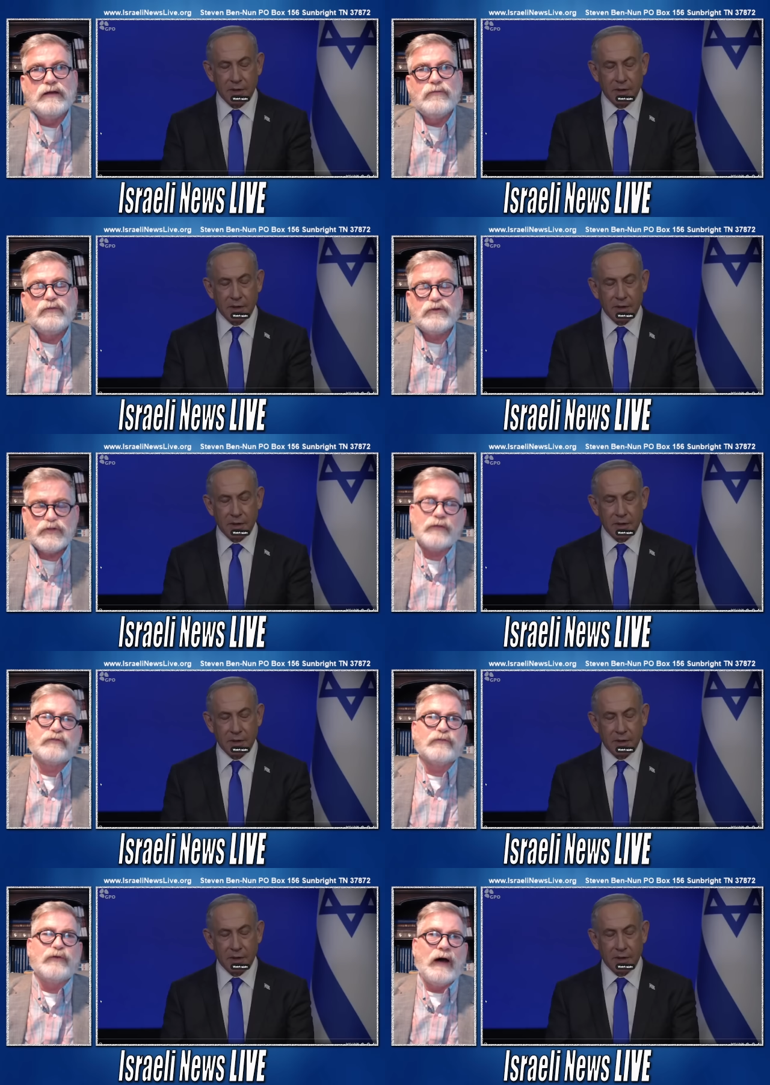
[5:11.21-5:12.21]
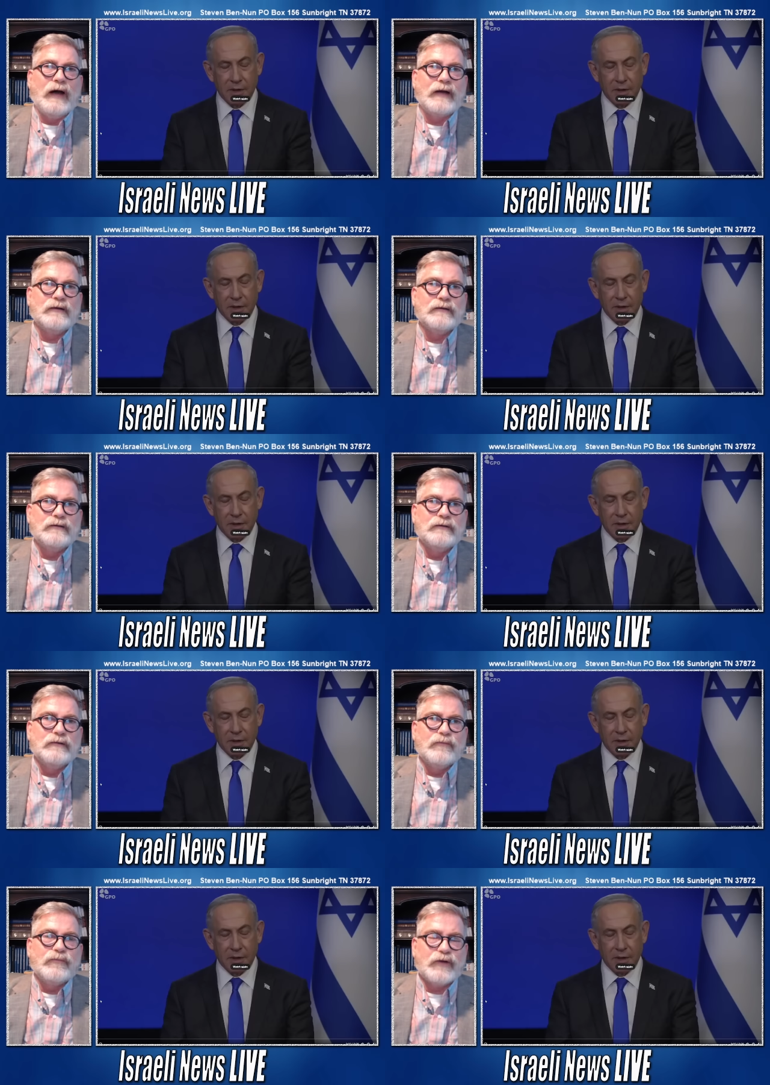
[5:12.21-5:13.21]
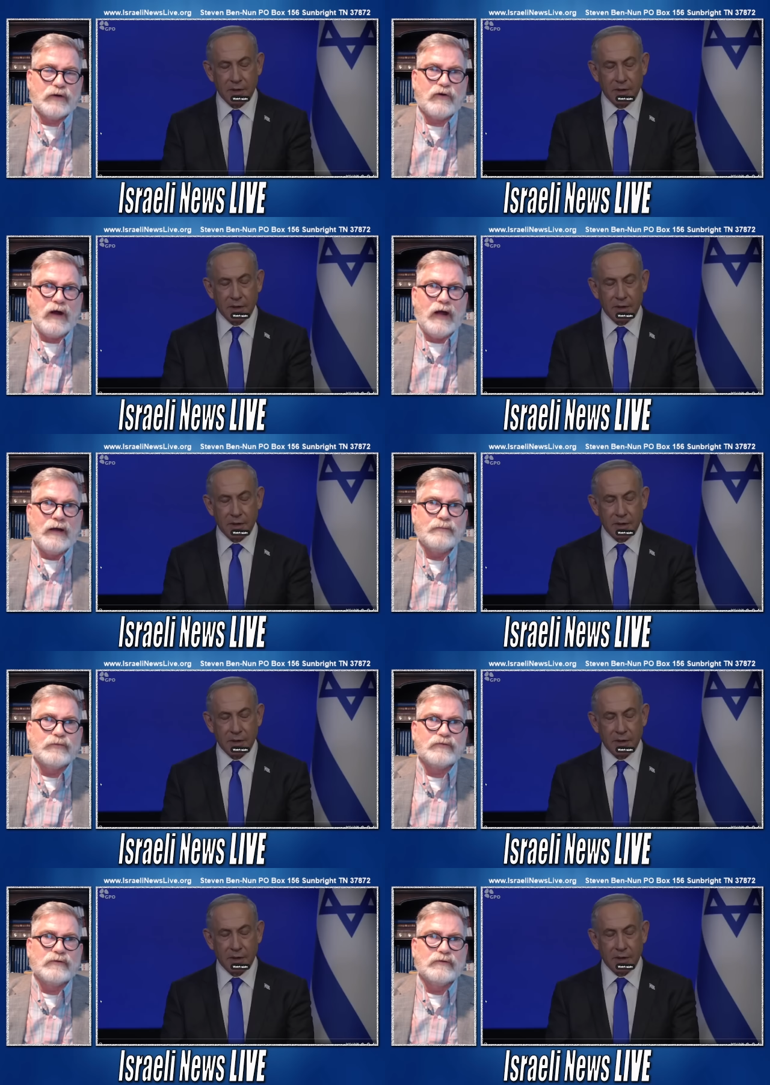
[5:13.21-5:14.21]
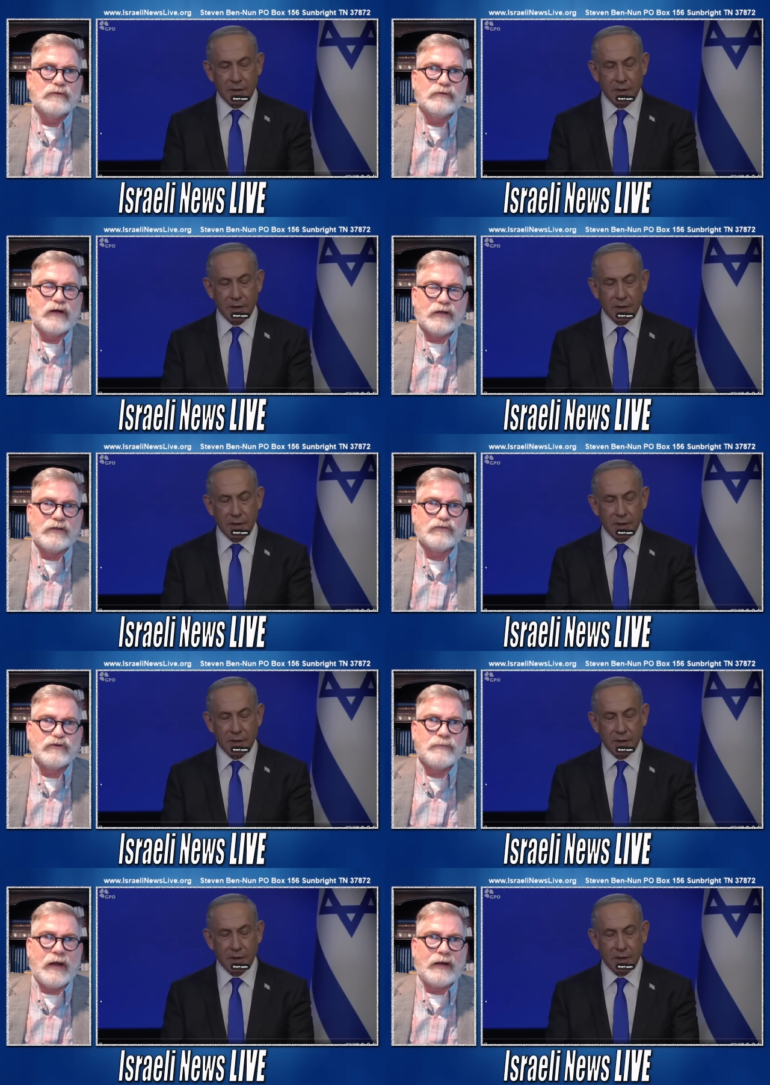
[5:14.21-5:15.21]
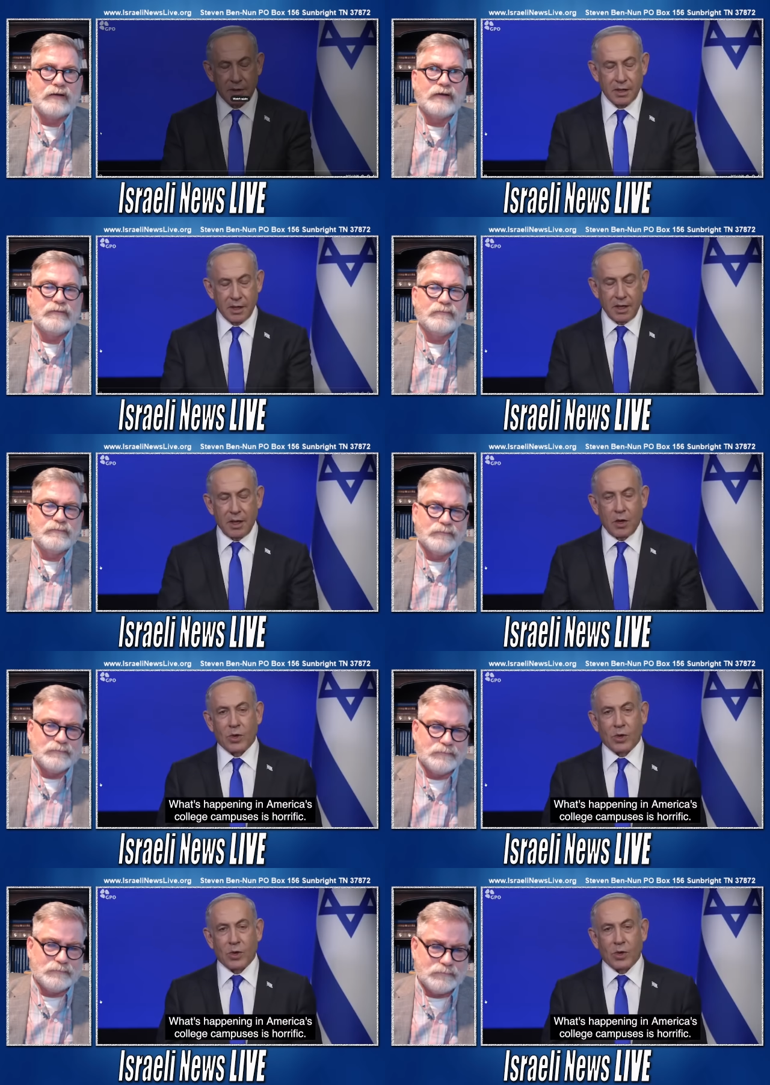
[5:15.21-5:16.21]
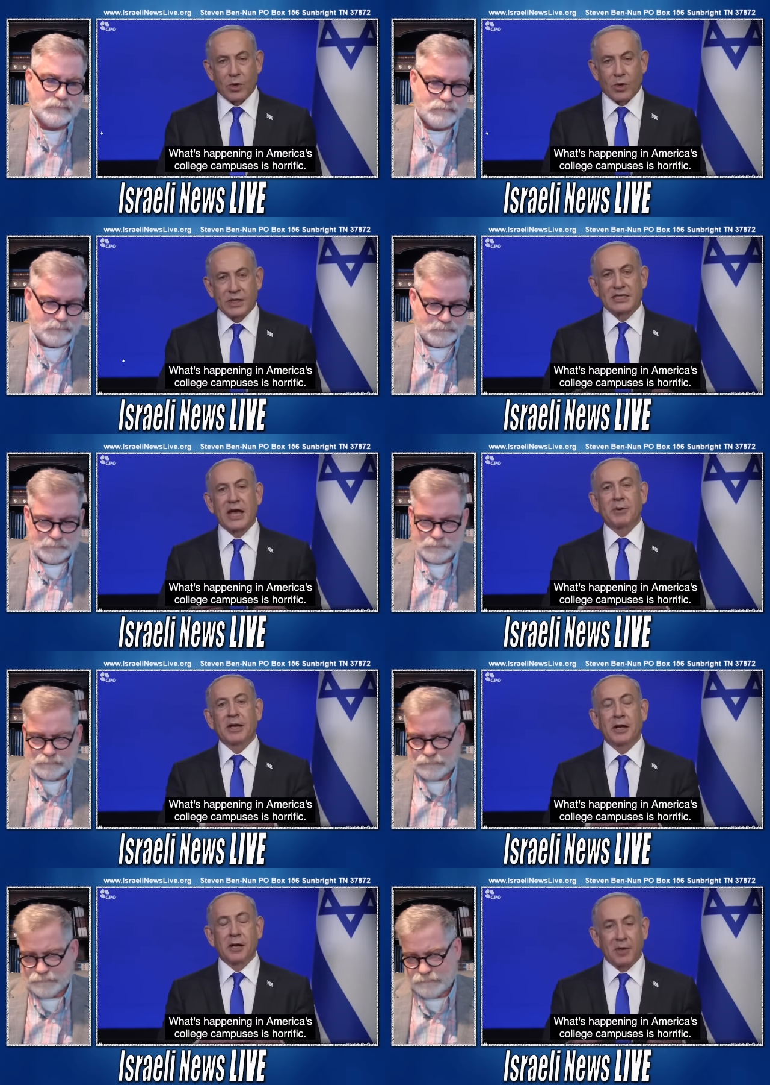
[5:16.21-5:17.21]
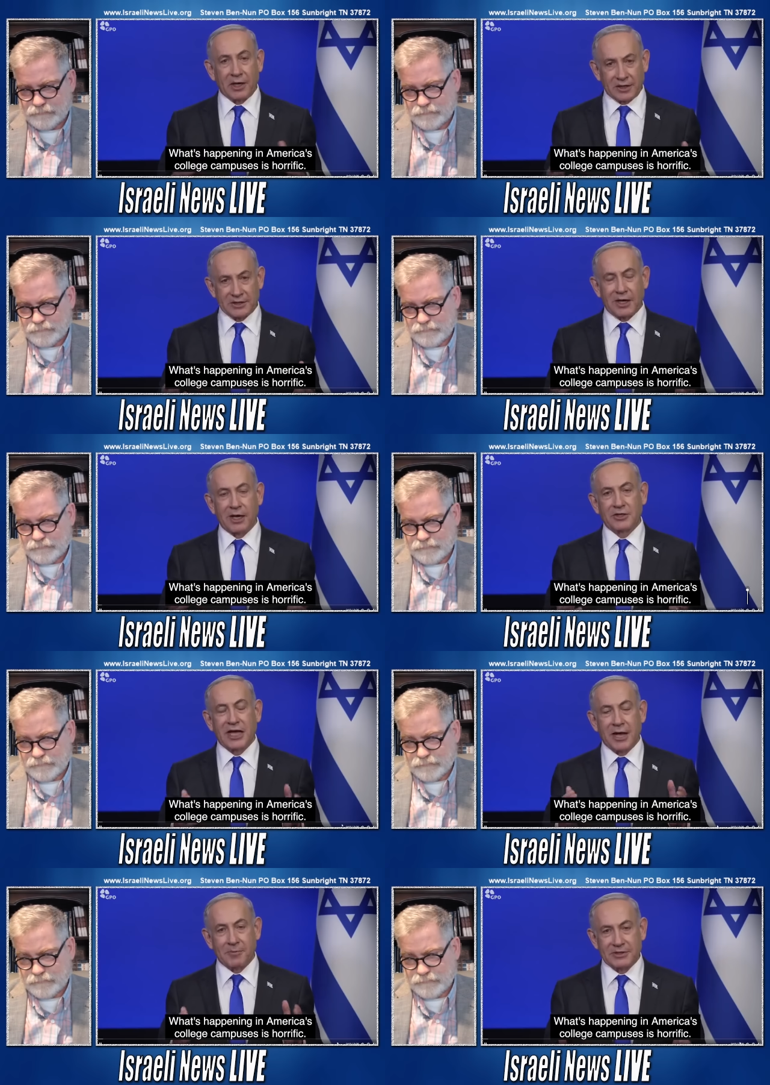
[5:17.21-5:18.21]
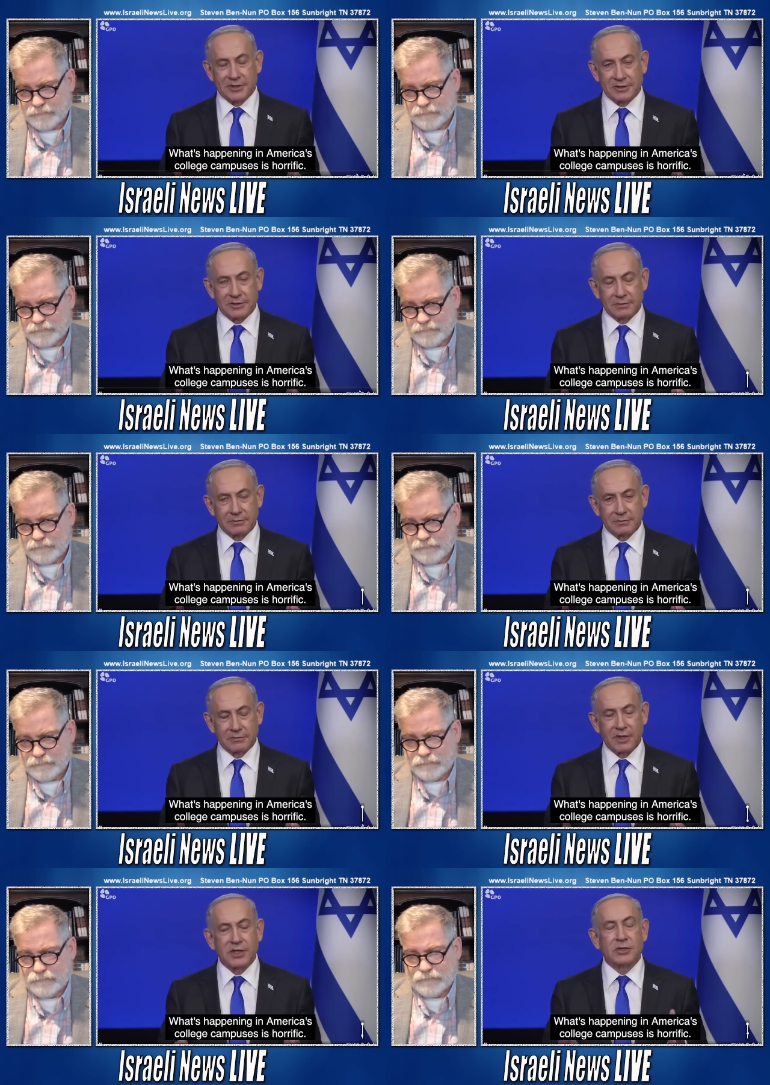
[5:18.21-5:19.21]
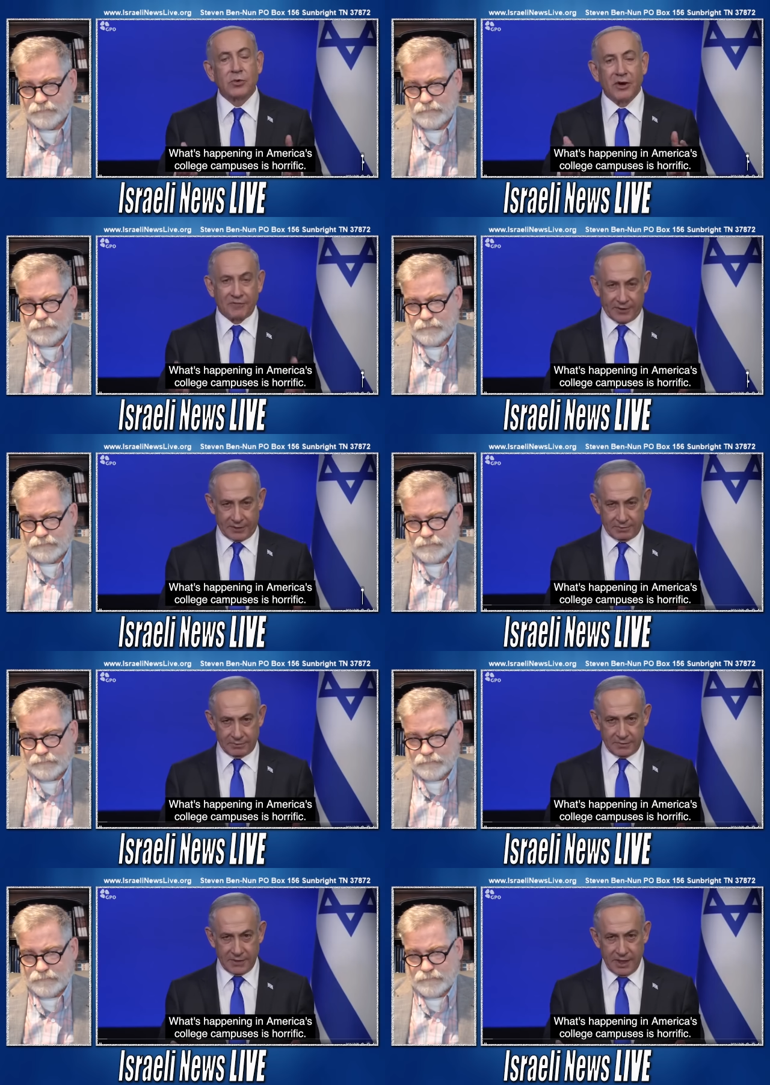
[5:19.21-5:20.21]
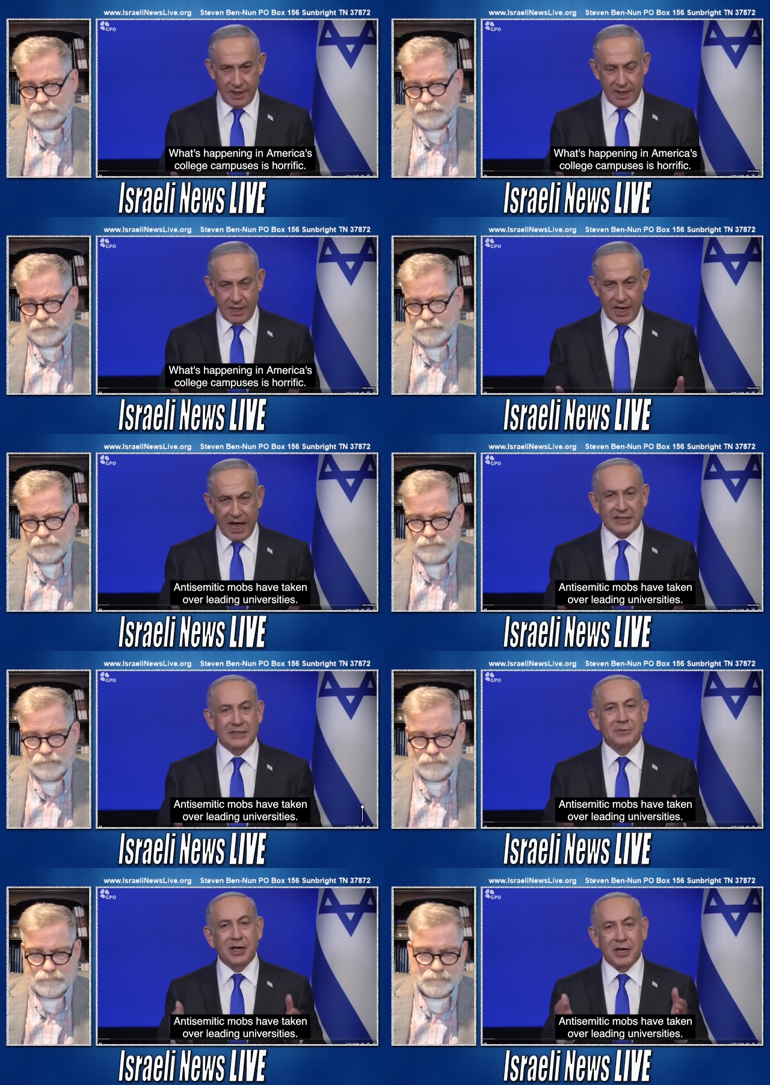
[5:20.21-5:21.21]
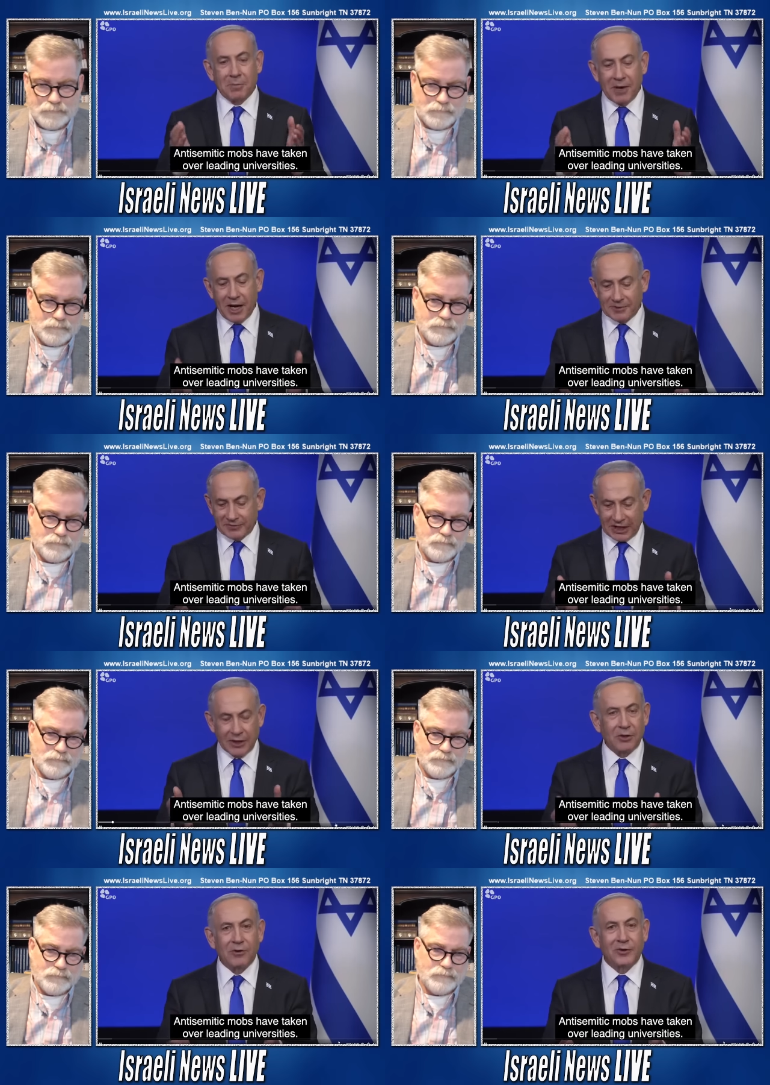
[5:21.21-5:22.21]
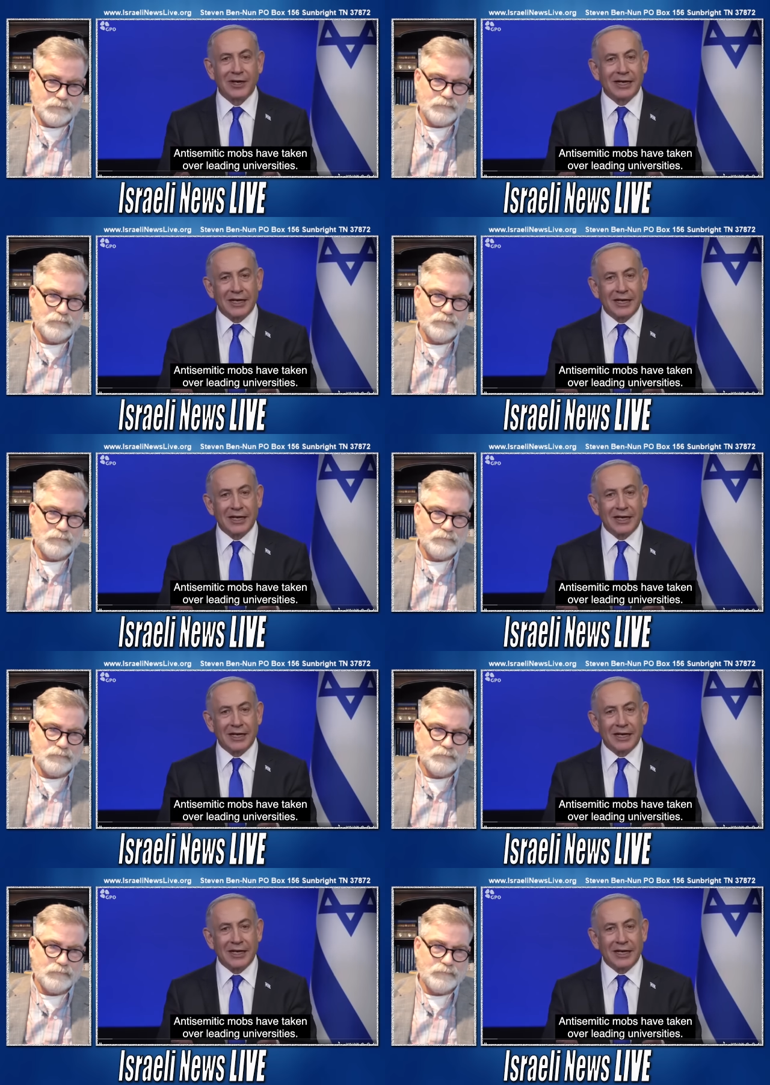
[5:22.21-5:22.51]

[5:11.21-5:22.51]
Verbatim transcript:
Speaker 1: to justify their crimes against humanity.
Speaker 2: What's happening on America's college campuses is horrific. Anti-Semitic mobs have taken over